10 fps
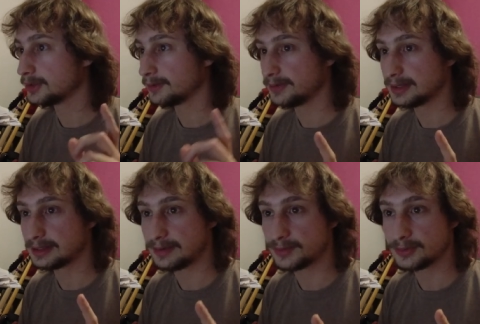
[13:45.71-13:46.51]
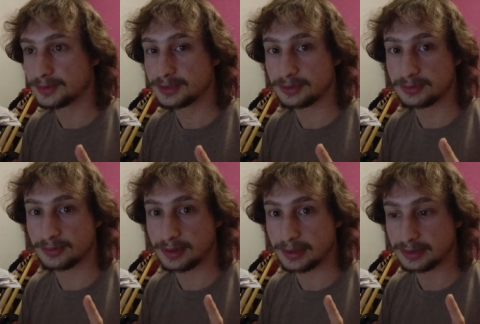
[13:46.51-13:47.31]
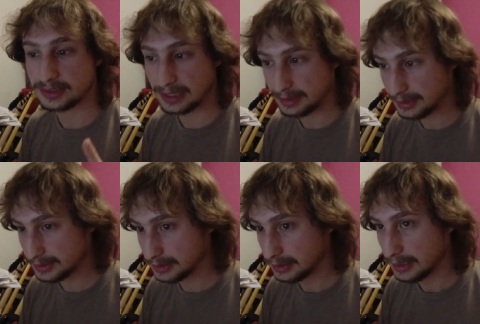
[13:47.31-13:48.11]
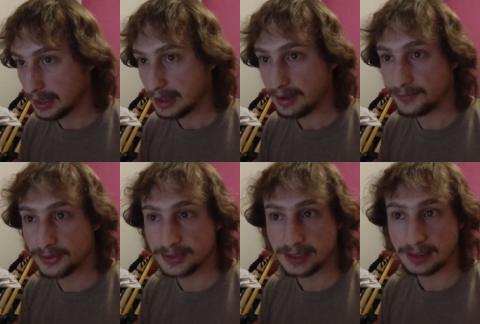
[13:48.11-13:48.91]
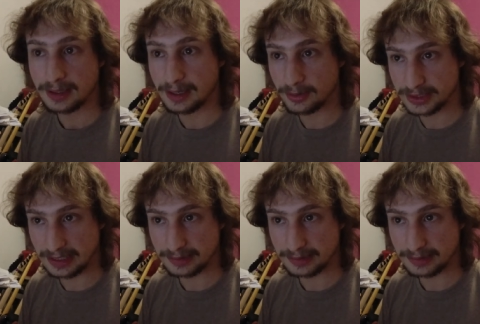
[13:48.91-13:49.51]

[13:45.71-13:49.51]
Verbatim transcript: Another thing that I've used to learn Chinese, I've used Hello